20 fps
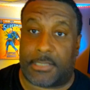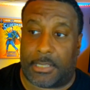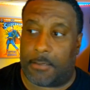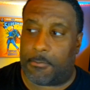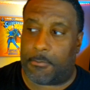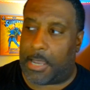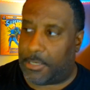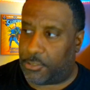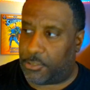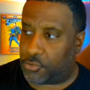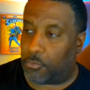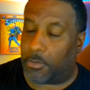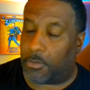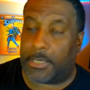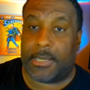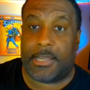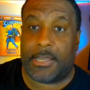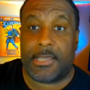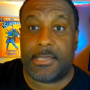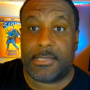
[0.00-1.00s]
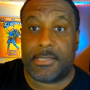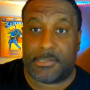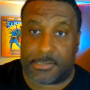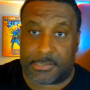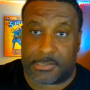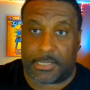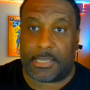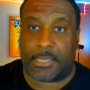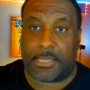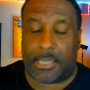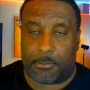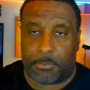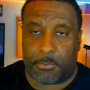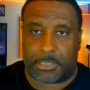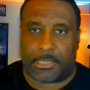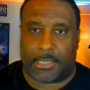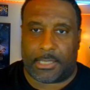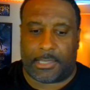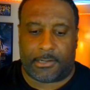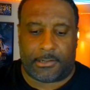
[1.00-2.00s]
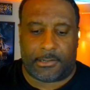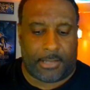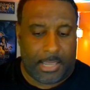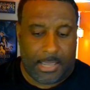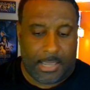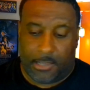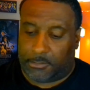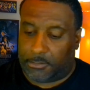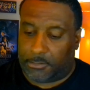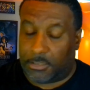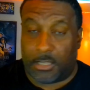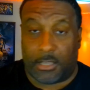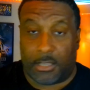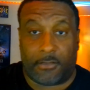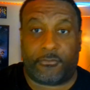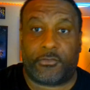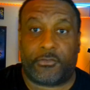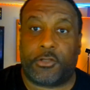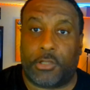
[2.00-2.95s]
him. I enjoyed seeing him again. Loved